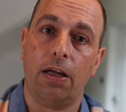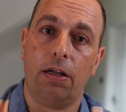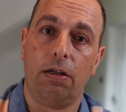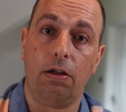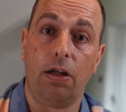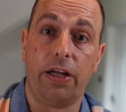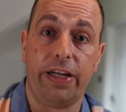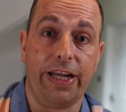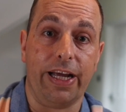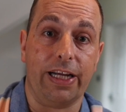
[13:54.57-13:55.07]

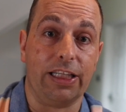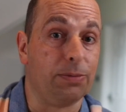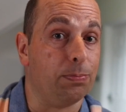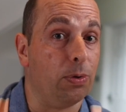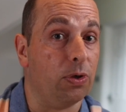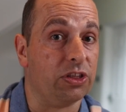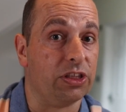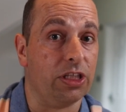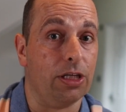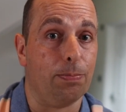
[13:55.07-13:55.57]
like the
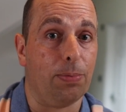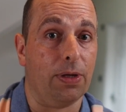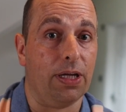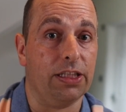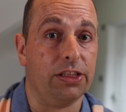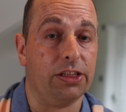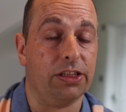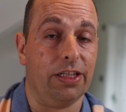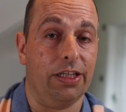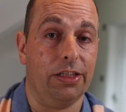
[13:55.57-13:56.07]
Xbox and the
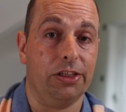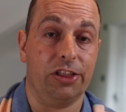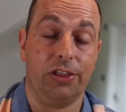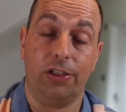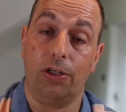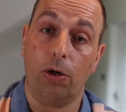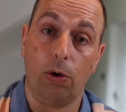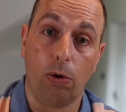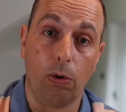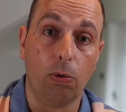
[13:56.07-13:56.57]

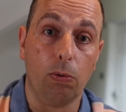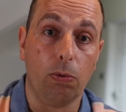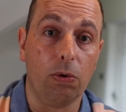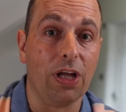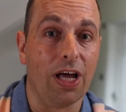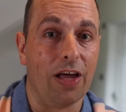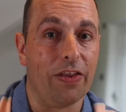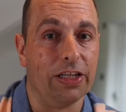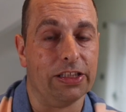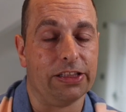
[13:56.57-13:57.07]
PlayStation, all
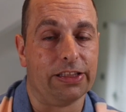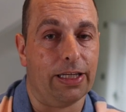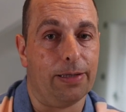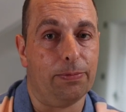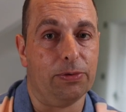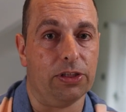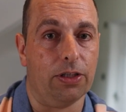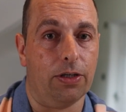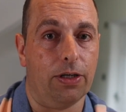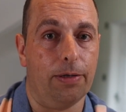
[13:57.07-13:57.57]
at the
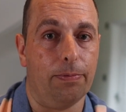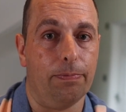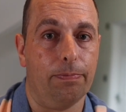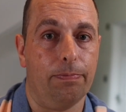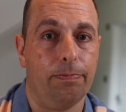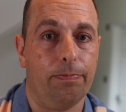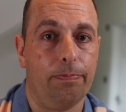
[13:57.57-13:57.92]
same time.